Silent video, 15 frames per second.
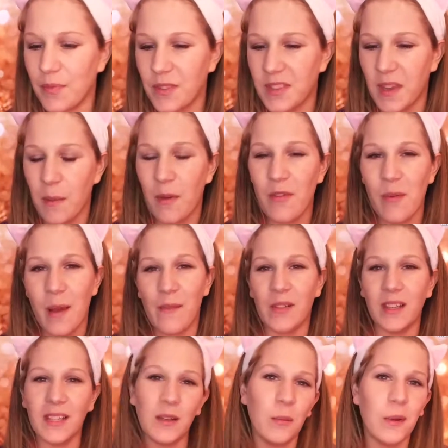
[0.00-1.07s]
some of them have a
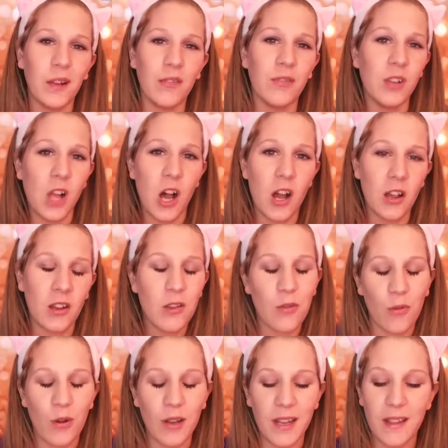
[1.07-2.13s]
little bit of vlog
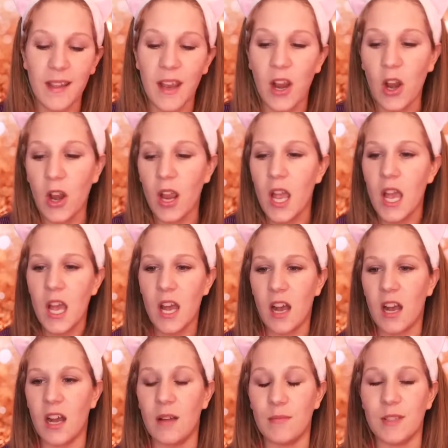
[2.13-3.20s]
thrown in there,
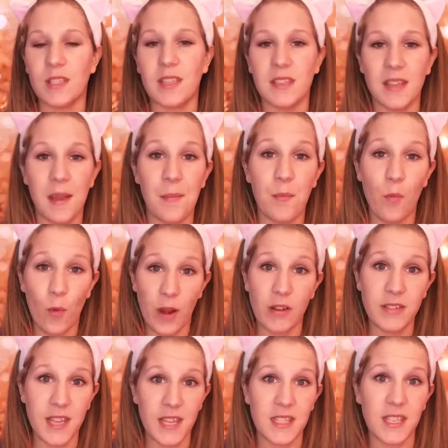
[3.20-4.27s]
just because I'm wear
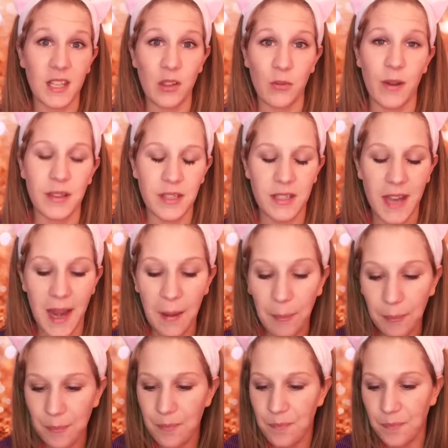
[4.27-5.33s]
testing throughout the day.
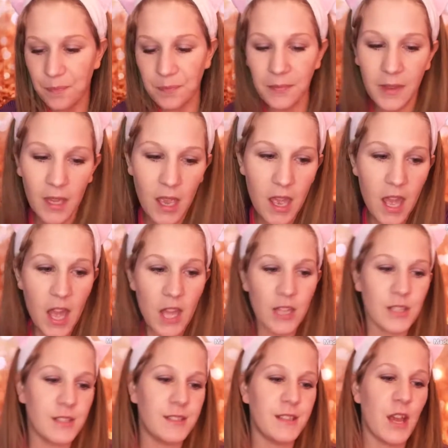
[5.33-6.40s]

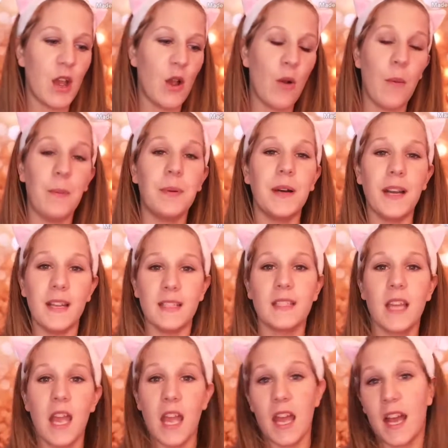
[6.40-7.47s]
So, but
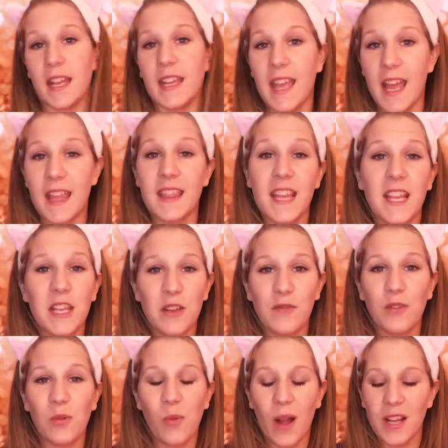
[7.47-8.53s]
again, thank you
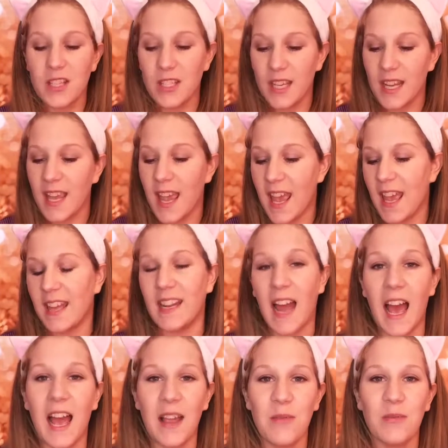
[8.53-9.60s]
for watching, and
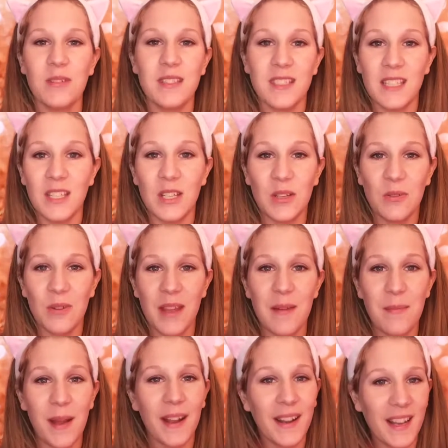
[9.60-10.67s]
I will see you in
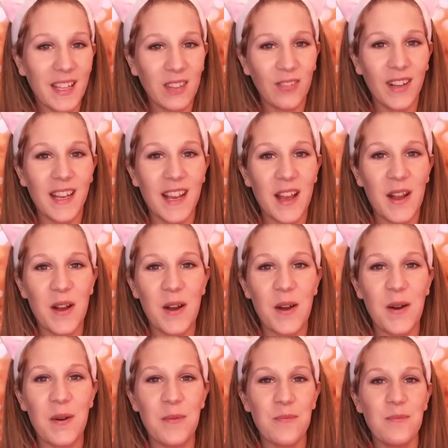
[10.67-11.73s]
my next
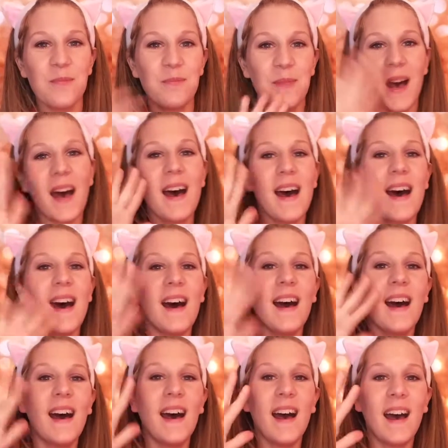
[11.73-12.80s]
video.
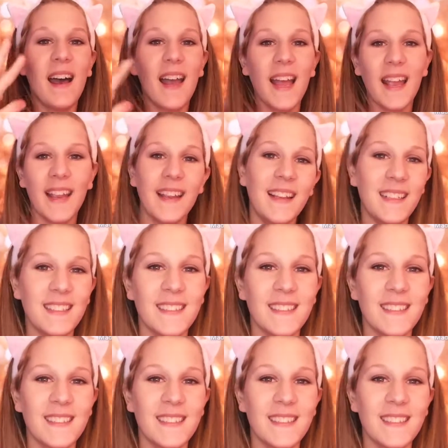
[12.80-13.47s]
Bye!